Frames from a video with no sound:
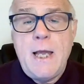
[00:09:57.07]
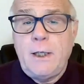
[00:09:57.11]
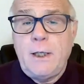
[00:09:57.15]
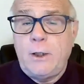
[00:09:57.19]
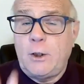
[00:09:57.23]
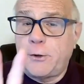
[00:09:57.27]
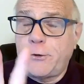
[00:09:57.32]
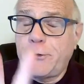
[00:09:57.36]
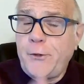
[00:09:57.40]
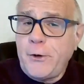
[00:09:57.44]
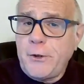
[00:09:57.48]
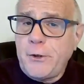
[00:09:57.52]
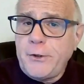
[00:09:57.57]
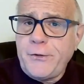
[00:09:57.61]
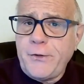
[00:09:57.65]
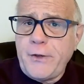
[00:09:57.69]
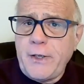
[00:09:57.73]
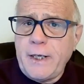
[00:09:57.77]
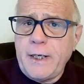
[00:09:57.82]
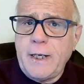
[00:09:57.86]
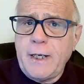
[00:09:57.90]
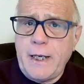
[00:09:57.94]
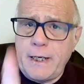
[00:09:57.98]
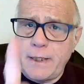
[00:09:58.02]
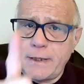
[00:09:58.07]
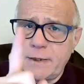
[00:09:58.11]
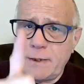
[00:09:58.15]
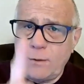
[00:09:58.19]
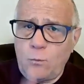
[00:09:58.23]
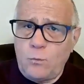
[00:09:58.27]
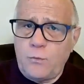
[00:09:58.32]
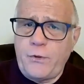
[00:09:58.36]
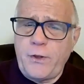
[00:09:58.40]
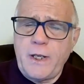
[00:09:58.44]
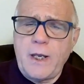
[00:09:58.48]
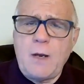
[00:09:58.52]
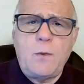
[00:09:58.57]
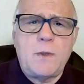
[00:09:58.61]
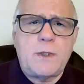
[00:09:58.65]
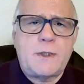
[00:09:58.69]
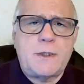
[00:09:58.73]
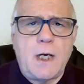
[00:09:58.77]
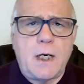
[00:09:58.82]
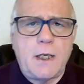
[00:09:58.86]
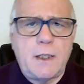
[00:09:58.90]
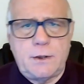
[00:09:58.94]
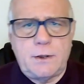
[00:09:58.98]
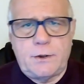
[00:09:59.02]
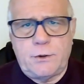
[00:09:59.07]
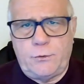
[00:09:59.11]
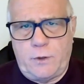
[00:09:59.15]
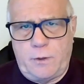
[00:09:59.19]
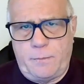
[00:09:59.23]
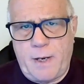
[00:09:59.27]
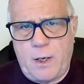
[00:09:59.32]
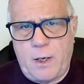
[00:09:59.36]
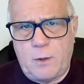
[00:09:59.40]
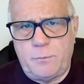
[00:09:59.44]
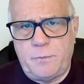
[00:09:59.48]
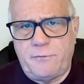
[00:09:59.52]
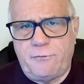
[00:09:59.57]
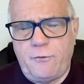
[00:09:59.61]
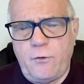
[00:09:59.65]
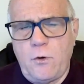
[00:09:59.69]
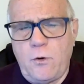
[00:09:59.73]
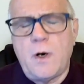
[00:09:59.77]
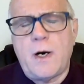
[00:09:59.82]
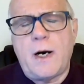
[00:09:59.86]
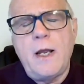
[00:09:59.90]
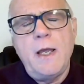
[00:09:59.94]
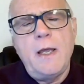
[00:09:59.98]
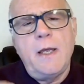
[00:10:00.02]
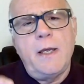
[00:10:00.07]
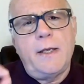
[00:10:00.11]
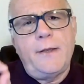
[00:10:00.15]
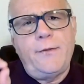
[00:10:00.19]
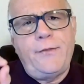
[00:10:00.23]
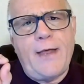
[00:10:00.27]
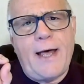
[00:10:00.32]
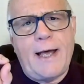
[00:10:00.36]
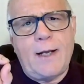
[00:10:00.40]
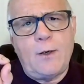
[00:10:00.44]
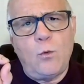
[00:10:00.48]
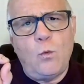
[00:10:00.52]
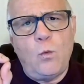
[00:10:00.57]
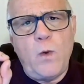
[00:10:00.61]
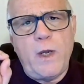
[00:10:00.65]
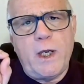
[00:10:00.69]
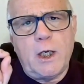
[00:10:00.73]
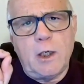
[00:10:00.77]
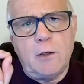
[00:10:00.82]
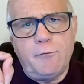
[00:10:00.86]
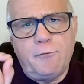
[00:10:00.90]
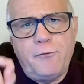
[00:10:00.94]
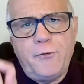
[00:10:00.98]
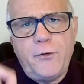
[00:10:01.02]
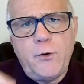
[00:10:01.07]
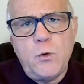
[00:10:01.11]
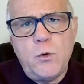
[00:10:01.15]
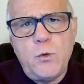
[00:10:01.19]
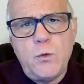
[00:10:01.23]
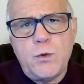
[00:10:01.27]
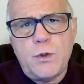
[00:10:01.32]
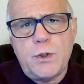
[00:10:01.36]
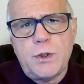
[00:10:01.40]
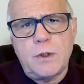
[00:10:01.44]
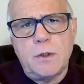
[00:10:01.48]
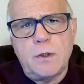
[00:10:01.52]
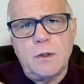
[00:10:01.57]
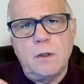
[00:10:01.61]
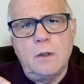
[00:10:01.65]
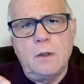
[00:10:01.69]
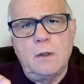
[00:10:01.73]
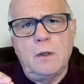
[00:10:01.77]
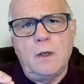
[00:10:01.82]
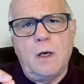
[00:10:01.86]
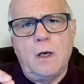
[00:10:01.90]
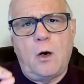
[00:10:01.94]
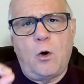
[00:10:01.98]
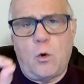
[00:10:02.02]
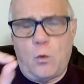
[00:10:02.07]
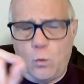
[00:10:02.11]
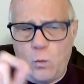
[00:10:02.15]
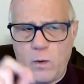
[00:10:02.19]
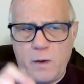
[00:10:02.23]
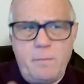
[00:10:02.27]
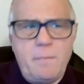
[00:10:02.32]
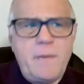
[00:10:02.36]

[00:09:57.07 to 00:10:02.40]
The third thing is the thing I was talking to you about before, that we confuse or we